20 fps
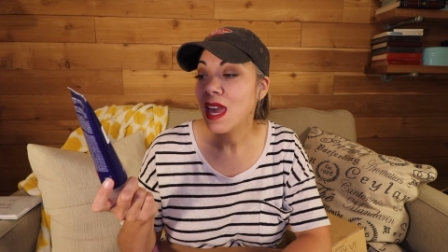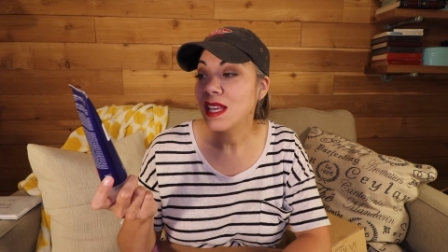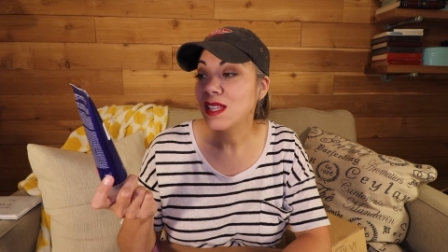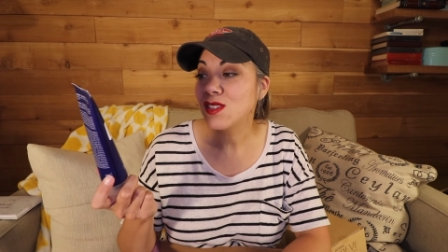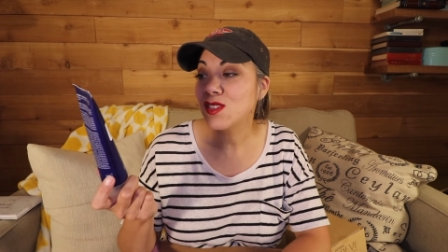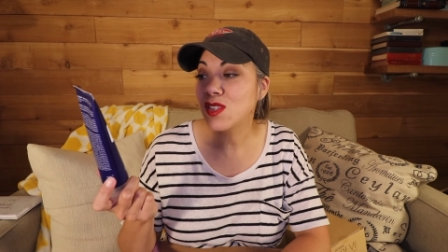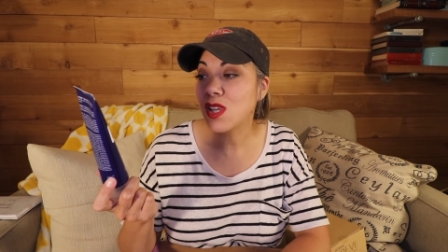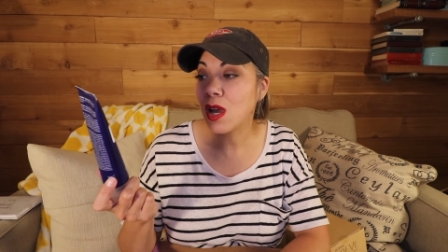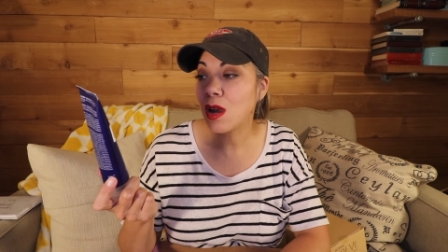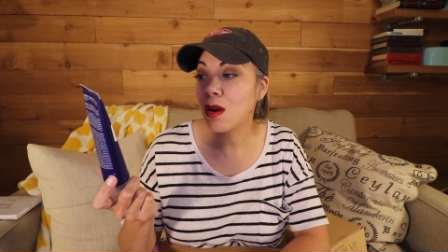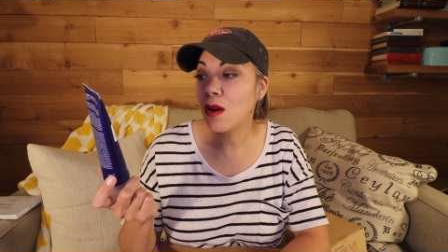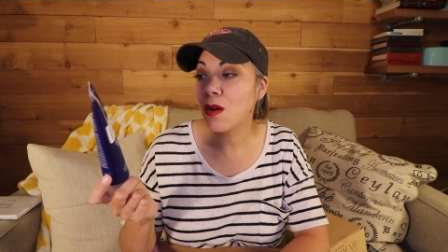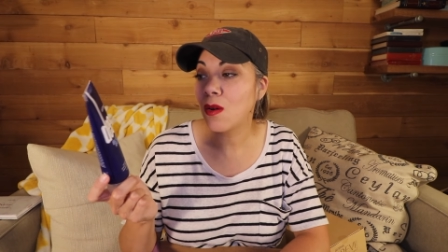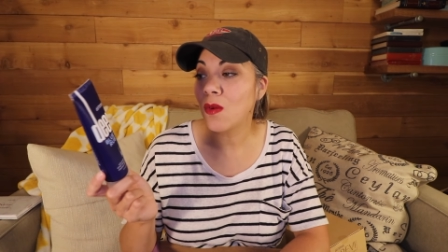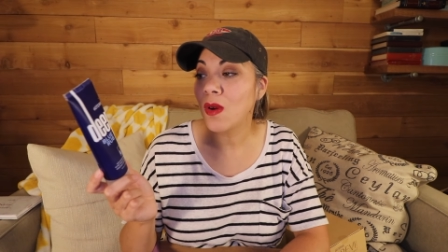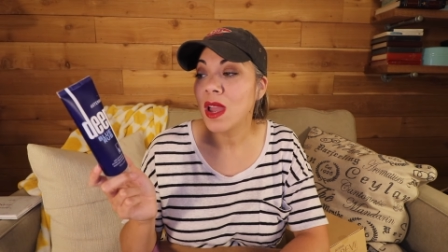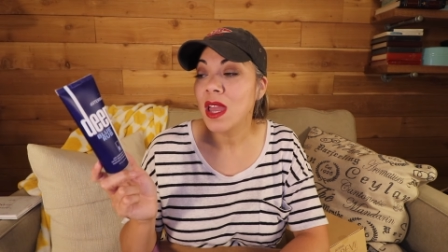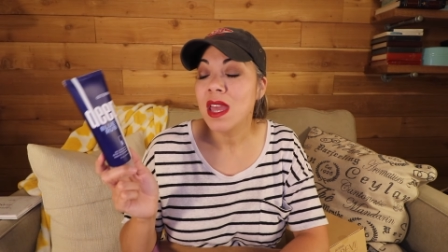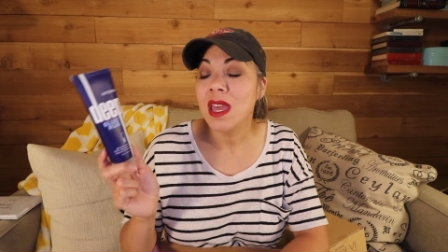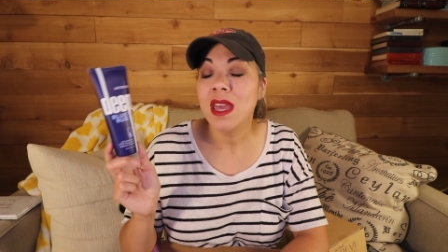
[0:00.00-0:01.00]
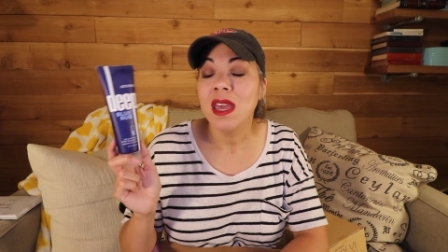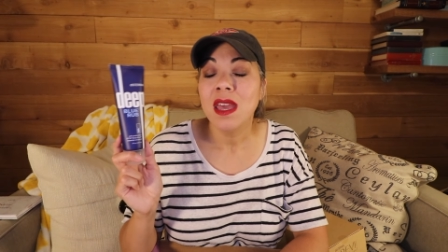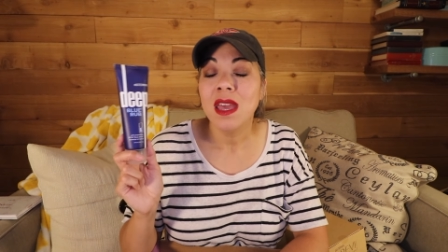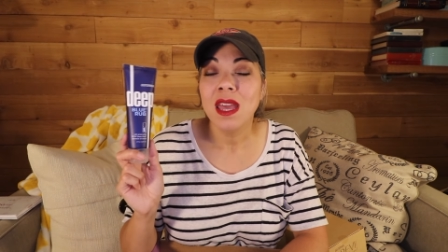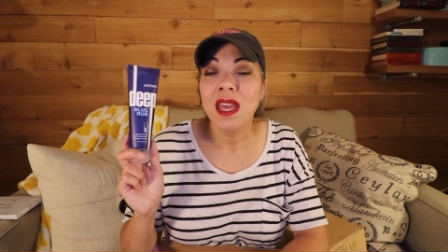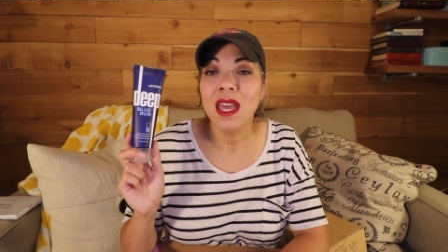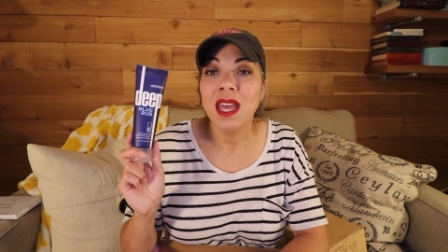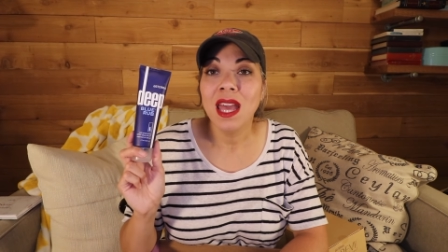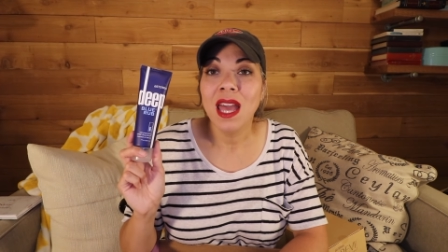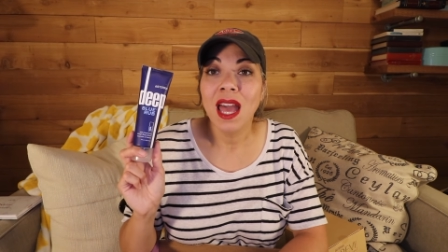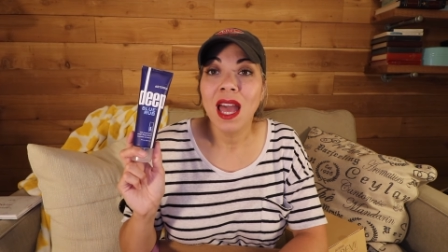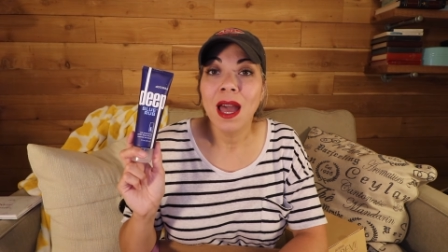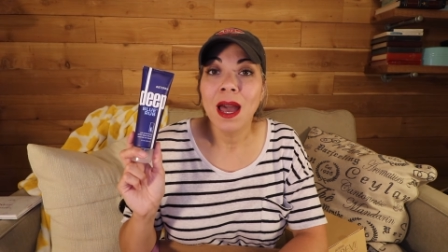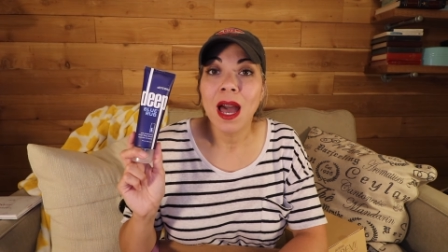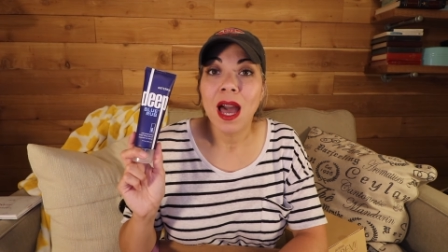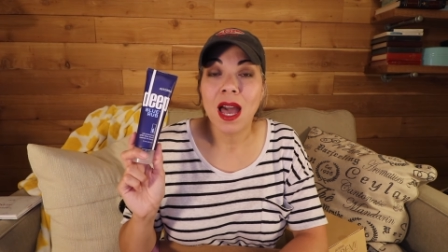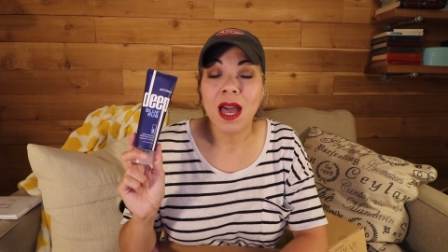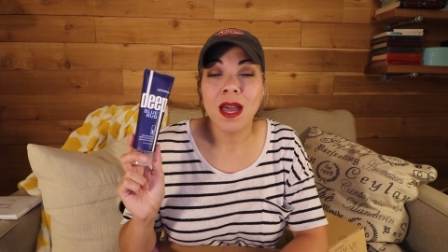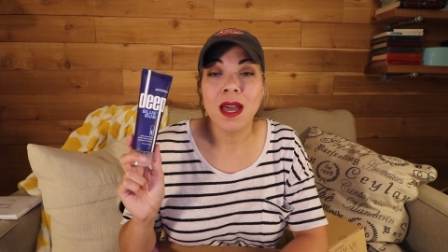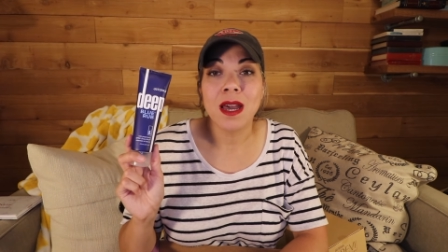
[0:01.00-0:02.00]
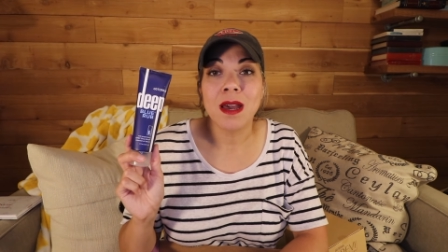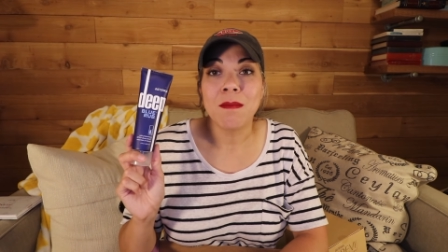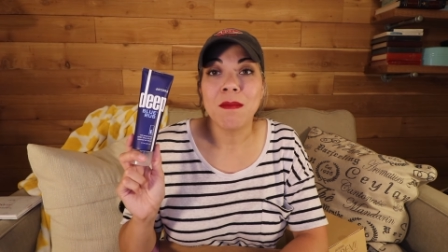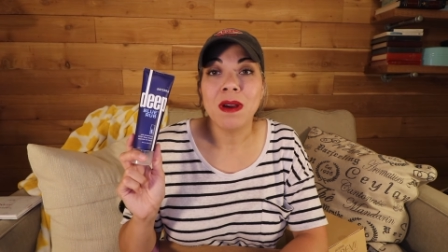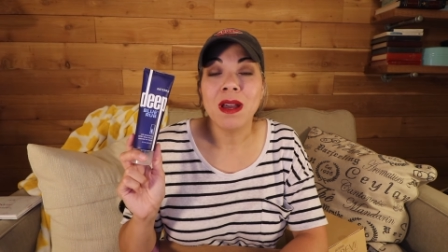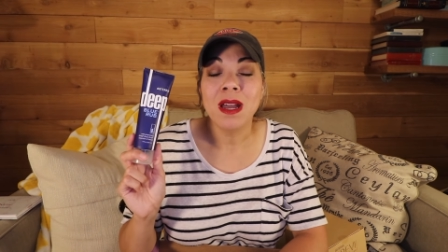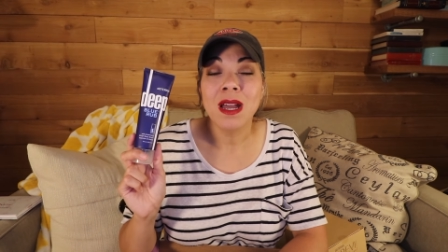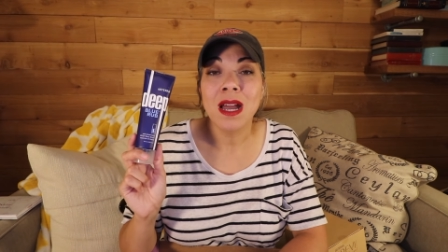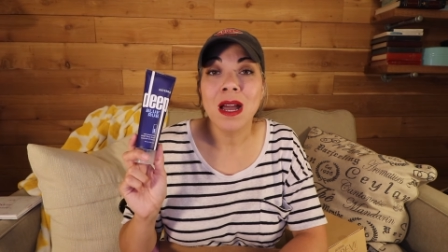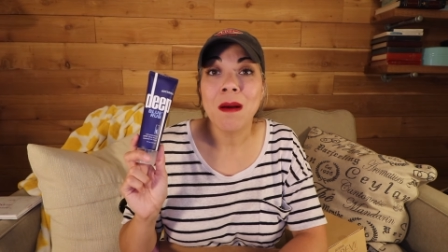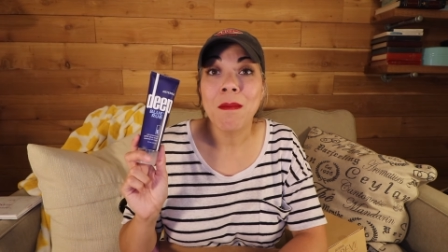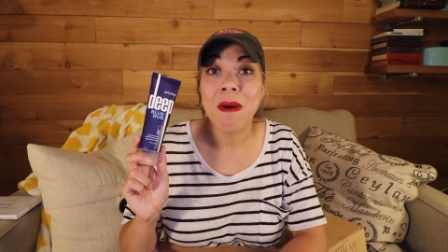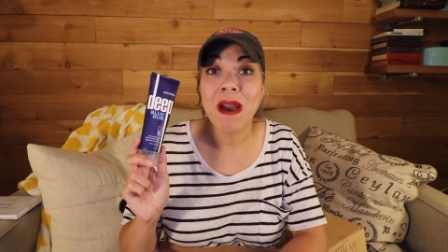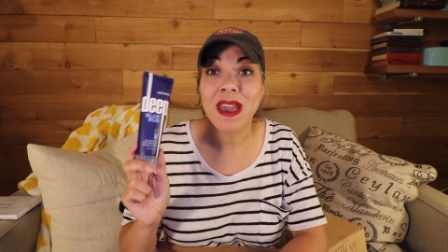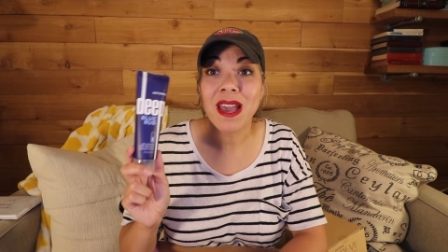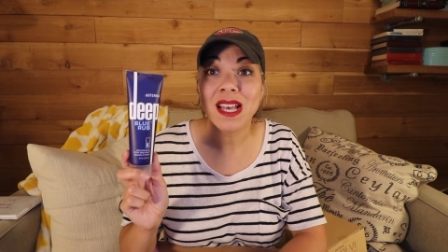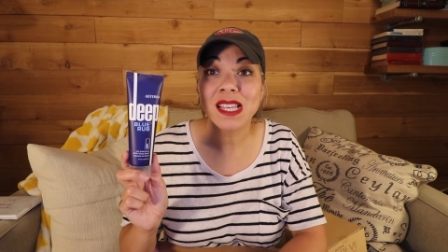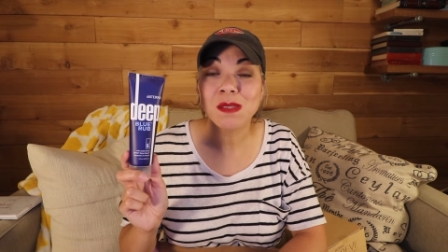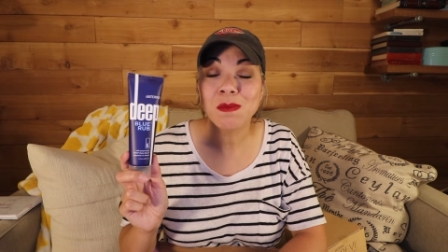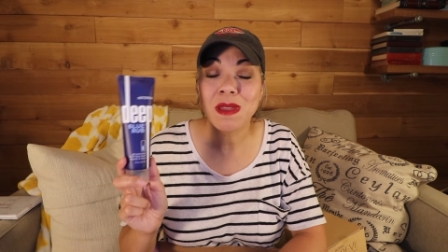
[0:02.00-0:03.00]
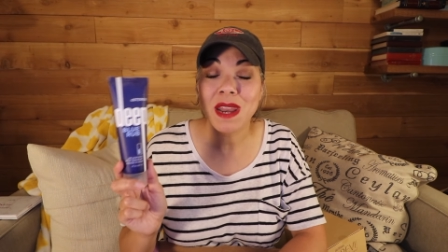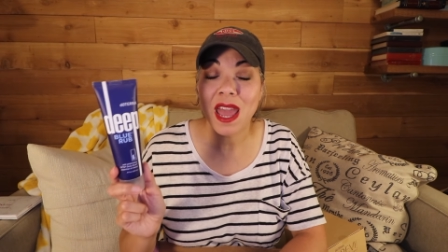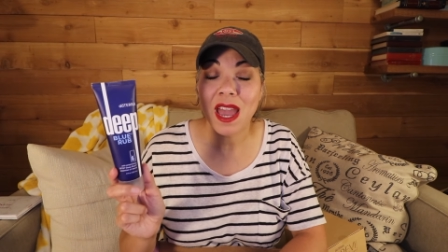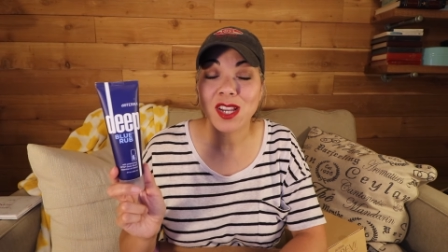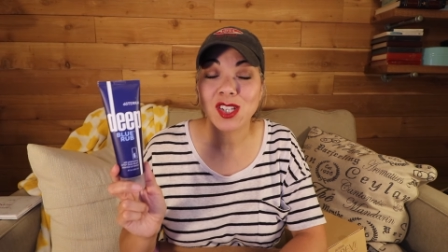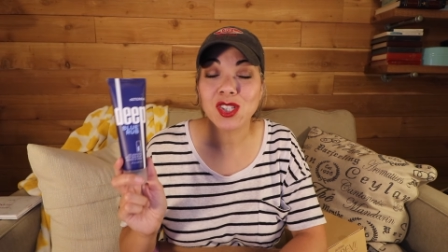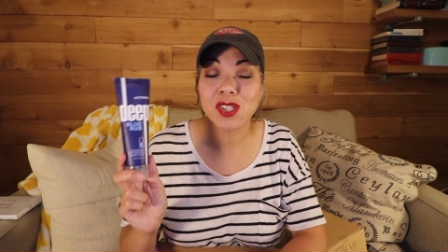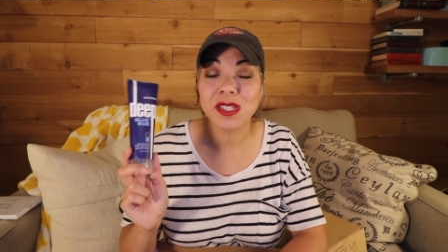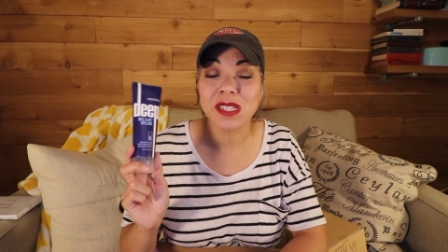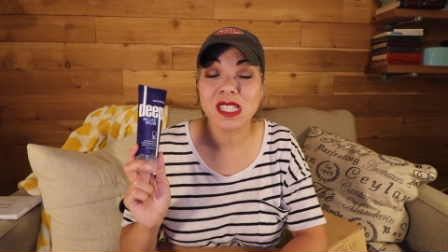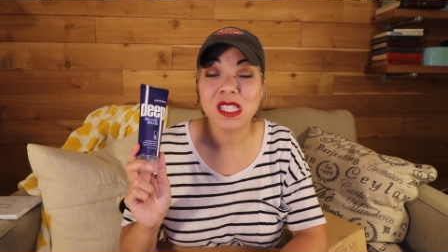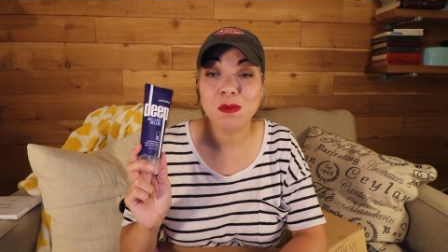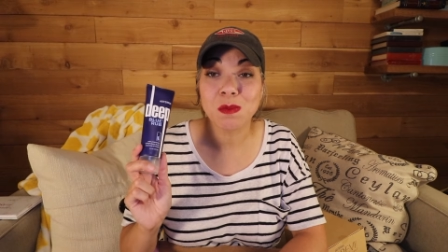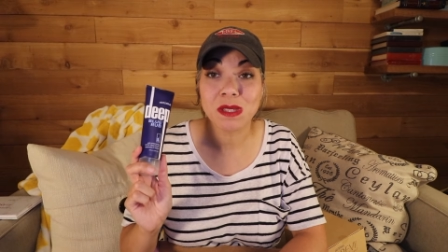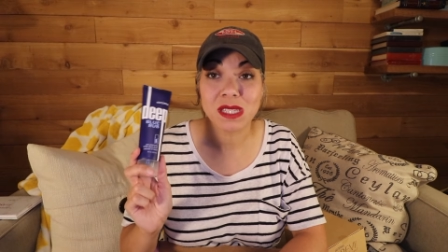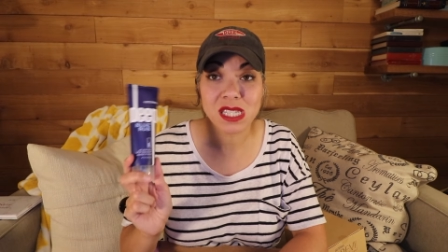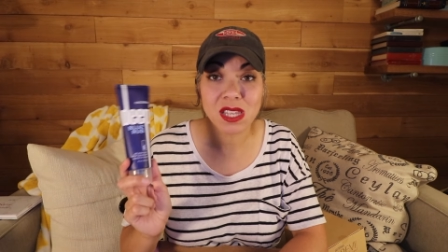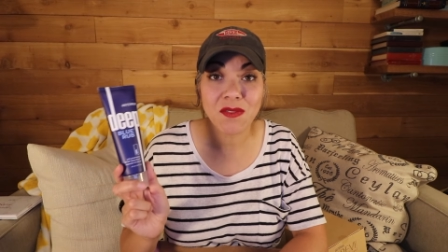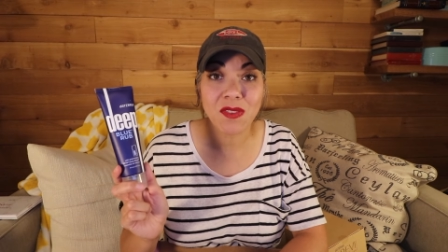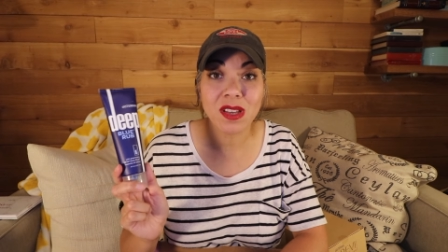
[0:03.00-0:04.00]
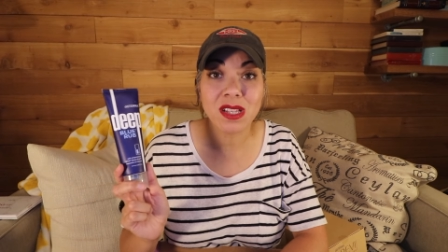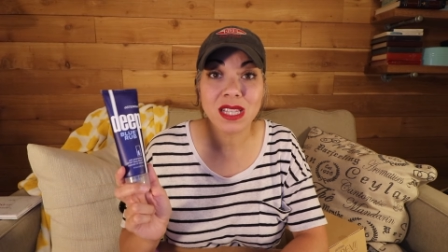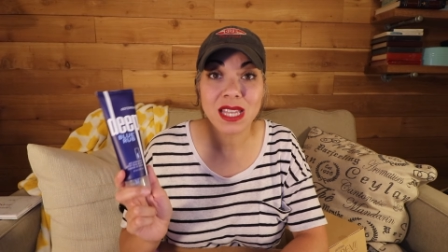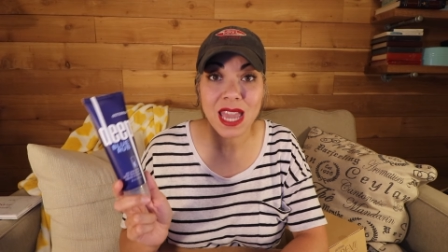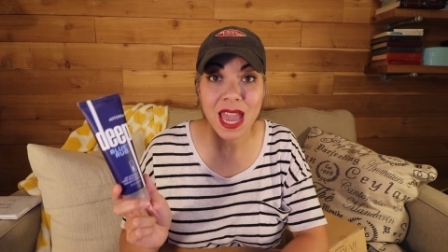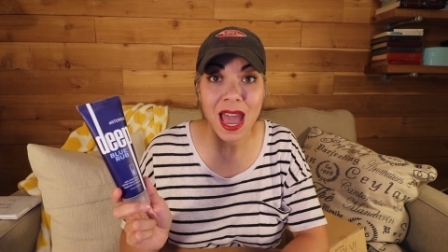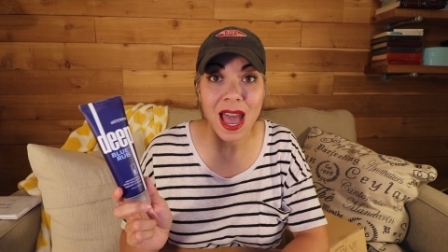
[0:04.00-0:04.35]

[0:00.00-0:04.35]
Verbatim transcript: So my husband actually specifically